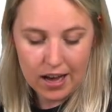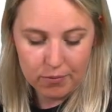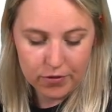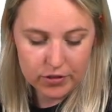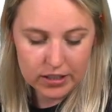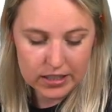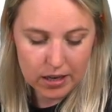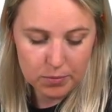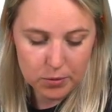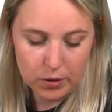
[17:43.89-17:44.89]
For
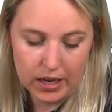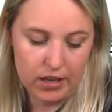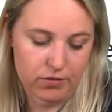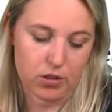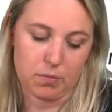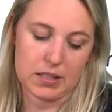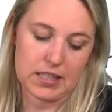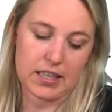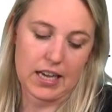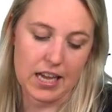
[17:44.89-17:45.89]
example, we have topics
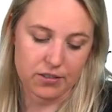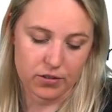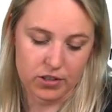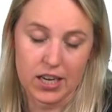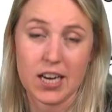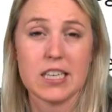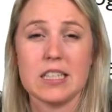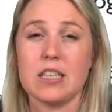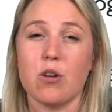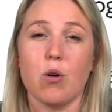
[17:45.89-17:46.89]
like
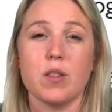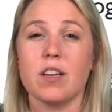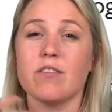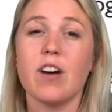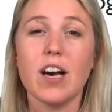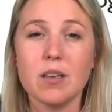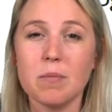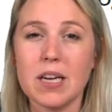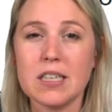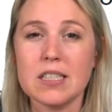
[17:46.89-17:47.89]
advertising or the
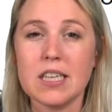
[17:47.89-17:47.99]
environment.